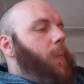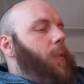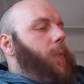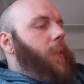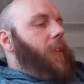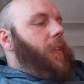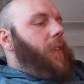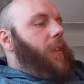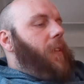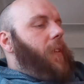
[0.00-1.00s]

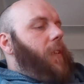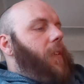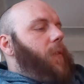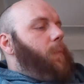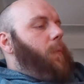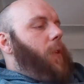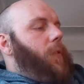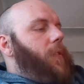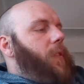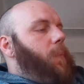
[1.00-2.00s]
between the
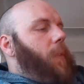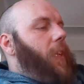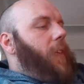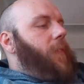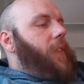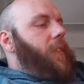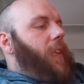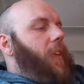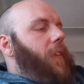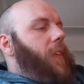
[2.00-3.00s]
most sublime
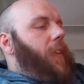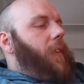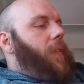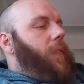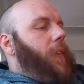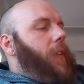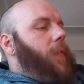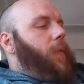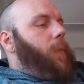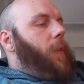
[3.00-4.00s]
desire and the
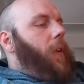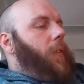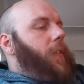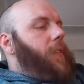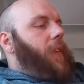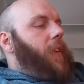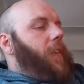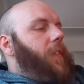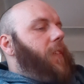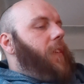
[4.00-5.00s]
freedom from all
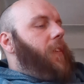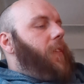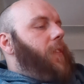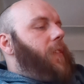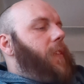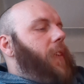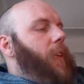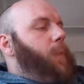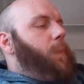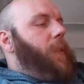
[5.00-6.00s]
desire, there is an
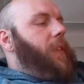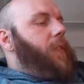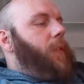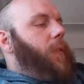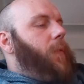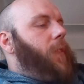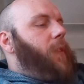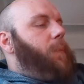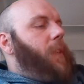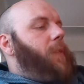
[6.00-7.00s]
abyss
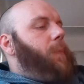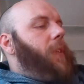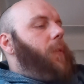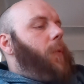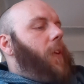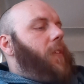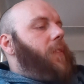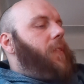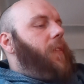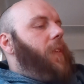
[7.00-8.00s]
which must be
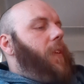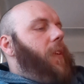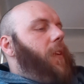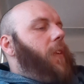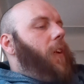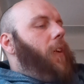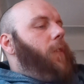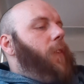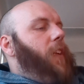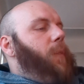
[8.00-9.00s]
crossed. The
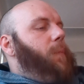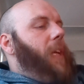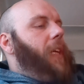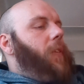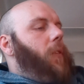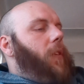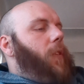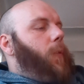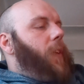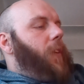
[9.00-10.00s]
unreal may
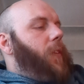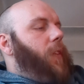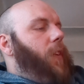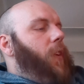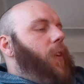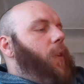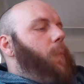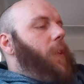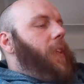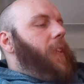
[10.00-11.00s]
look real,
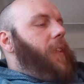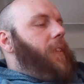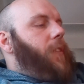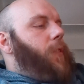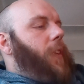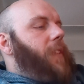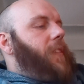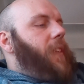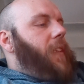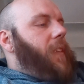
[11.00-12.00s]
but it is
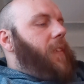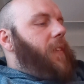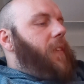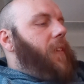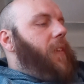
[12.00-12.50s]
transcendent.